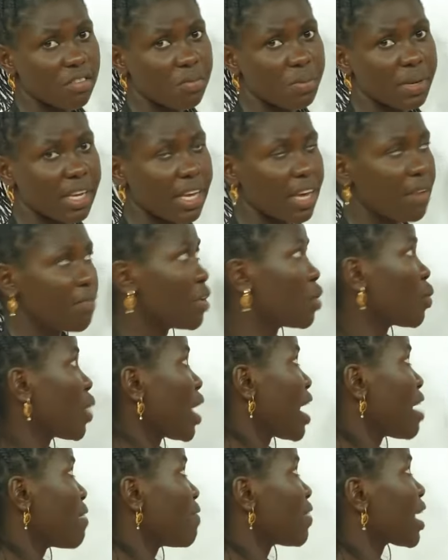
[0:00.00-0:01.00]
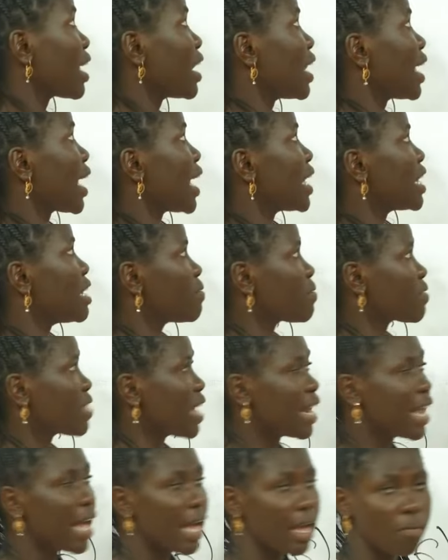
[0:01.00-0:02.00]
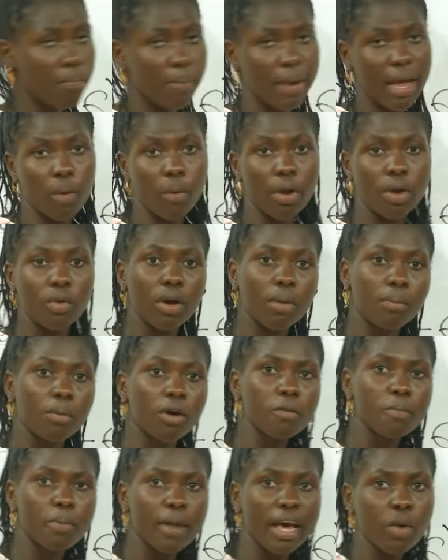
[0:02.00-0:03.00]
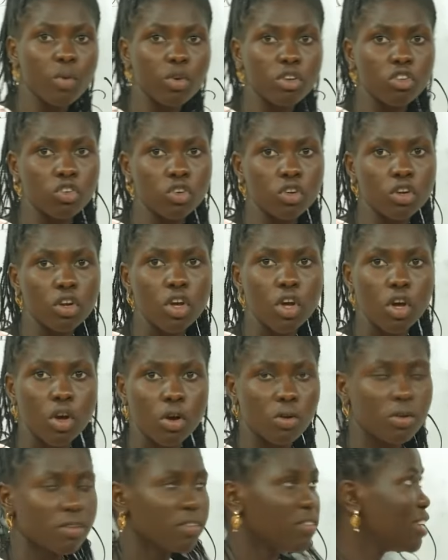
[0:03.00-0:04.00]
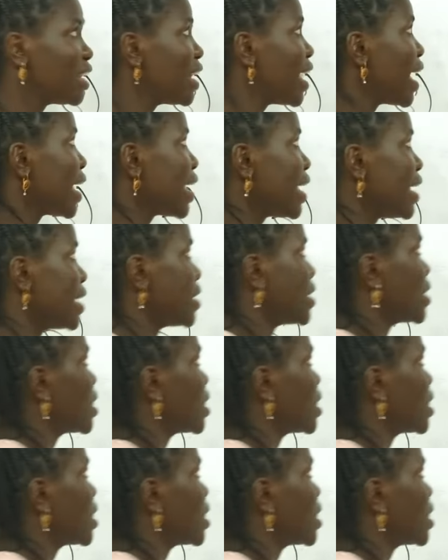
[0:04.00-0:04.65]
has been given. We are having a negative sign here, implying when we are multiplying, we should consider it.